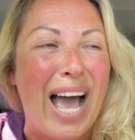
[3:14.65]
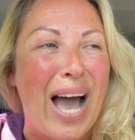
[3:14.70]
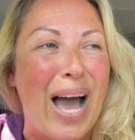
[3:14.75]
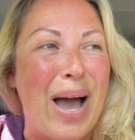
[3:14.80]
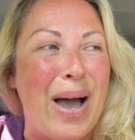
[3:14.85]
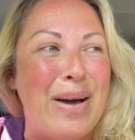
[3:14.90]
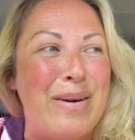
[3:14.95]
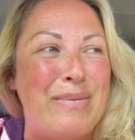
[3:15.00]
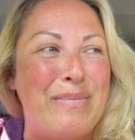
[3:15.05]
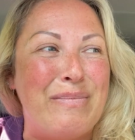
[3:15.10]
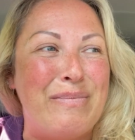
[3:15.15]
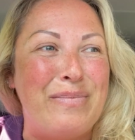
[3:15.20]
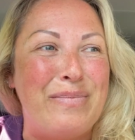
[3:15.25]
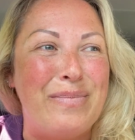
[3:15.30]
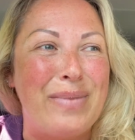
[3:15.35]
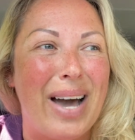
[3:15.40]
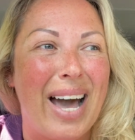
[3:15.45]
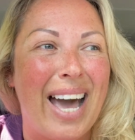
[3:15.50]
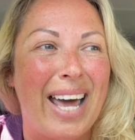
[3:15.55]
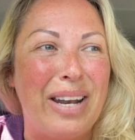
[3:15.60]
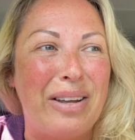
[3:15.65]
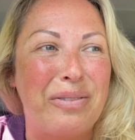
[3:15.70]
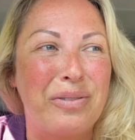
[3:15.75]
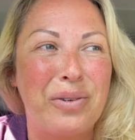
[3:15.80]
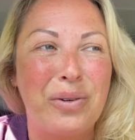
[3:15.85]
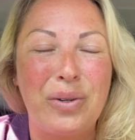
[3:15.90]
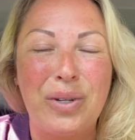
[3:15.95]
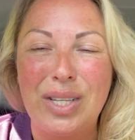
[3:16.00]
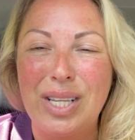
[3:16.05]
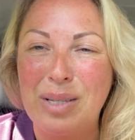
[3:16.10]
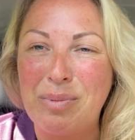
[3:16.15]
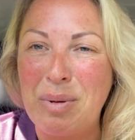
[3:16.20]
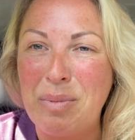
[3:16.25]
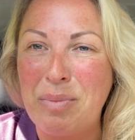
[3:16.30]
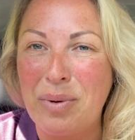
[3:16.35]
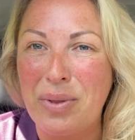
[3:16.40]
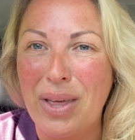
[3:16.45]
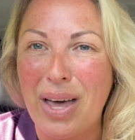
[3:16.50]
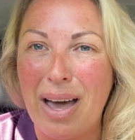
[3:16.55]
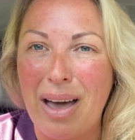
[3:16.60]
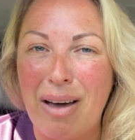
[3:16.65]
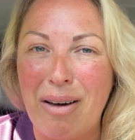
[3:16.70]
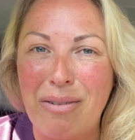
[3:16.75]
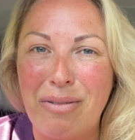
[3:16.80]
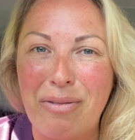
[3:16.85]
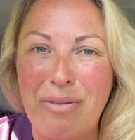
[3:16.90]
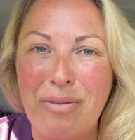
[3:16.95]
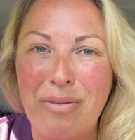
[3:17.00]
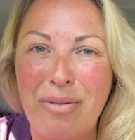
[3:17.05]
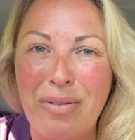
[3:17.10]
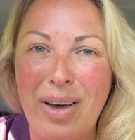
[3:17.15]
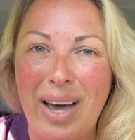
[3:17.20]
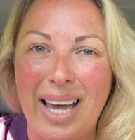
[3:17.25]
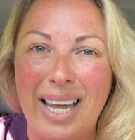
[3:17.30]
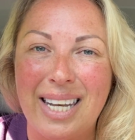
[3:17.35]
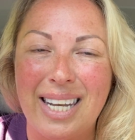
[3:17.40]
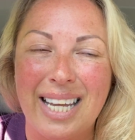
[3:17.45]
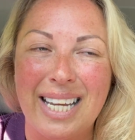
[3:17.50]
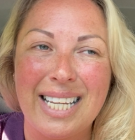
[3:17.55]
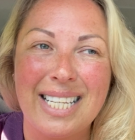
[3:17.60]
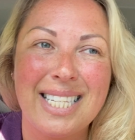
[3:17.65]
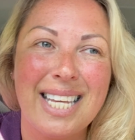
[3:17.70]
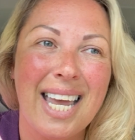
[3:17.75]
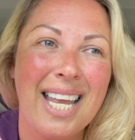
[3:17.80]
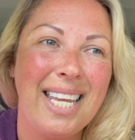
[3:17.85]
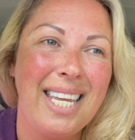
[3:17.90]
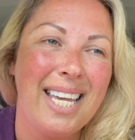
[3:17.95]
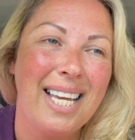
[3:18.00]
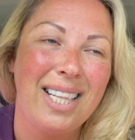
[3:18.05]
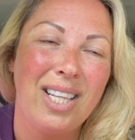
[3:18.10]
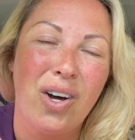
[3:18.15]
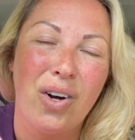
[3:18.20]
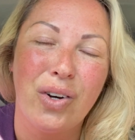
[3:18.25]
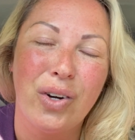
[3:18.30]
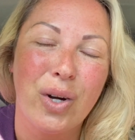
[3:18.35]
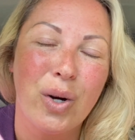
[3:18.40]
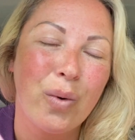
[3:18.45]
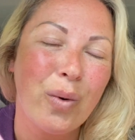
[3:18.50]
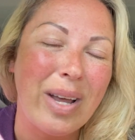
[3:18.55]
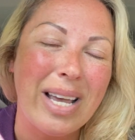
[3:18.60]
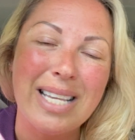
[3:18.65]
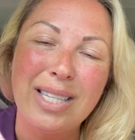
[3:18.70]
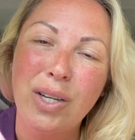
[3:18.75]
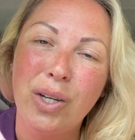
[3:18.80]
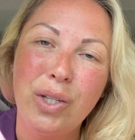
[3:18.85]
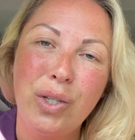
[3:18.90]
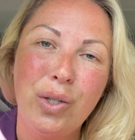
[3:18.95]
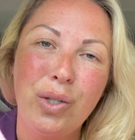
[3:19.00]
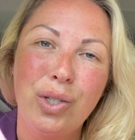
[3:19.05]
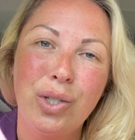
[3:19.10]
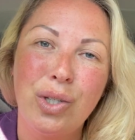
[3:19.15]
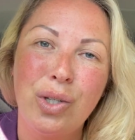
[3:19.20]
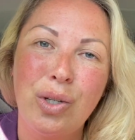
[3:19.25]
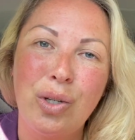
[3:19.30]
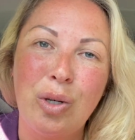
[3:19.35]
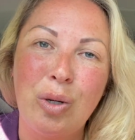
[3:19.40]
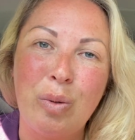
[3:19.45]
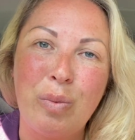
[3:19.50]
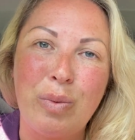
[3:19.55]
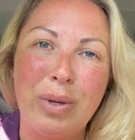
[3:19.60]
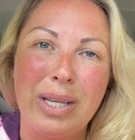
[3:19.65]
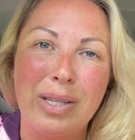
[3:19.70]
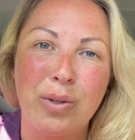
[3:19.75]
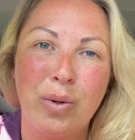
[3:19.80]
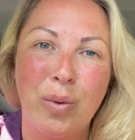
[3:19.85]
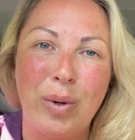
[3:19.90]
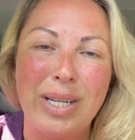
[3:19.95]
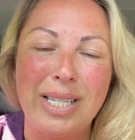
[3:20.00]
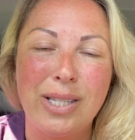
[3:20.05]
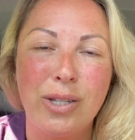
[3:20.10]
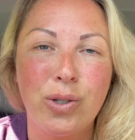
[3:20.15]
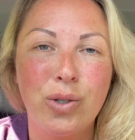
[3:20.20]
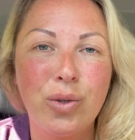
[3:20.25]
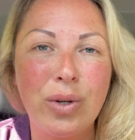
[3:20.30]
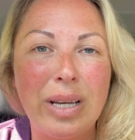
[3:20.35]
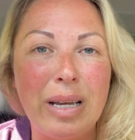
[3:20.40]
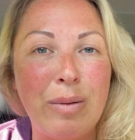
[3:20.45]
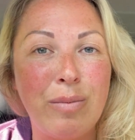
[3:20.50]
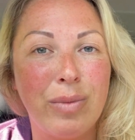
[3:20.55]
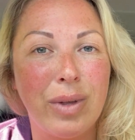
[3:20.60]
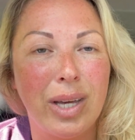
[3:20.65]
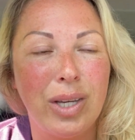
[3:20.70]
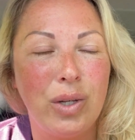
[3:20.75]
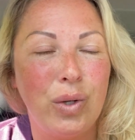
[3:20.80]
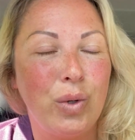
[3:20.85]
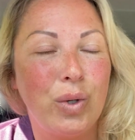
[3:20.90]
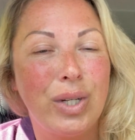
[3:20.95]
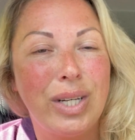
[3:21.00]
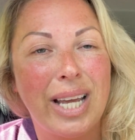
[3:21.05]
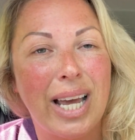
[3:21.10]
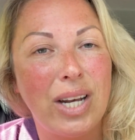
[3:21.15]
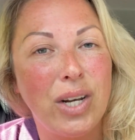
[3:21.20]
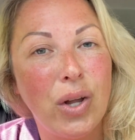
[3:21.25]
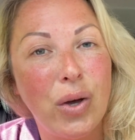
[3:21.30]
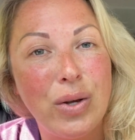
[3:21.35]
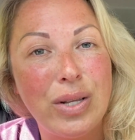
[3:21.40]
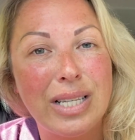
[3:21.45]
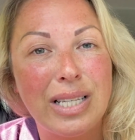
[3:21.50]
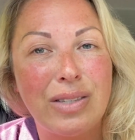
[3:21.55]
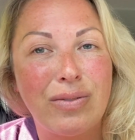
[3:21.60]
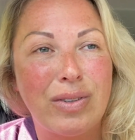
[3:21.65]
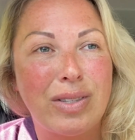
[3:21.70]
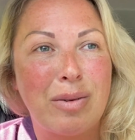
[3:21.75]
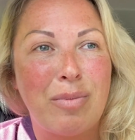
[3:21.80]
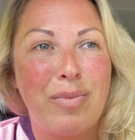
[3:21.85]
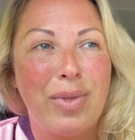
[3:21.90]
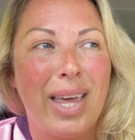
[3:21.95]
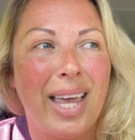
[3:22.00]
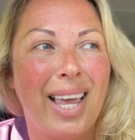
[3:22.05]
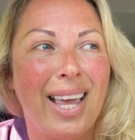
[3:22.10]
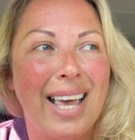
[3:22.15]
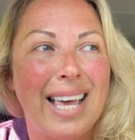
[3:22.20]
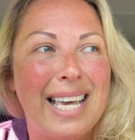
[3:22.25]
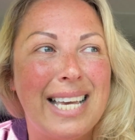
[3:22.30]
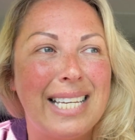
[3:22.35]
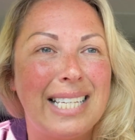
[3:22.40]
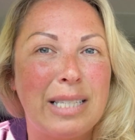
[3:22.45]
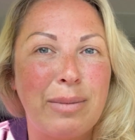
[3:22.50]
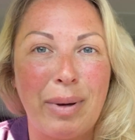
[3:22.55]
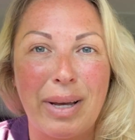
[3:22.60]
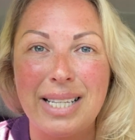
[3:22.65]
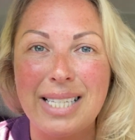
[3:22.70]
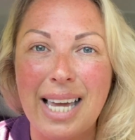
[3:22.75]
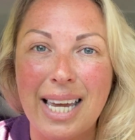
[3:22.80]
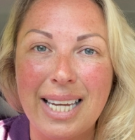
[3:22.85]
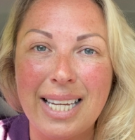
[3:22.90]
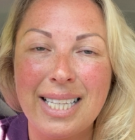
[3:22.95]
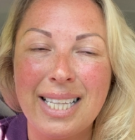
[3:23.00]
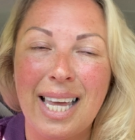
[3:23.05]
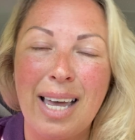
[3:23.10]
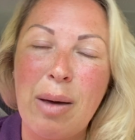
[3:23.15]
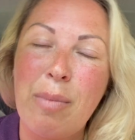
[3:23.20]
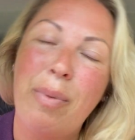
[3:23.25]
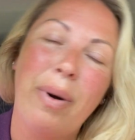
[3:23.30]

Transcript: And of course, there's people that have had like 10-year-long careers on YouTube. There's always the dream that you could get noticed for something spectacular.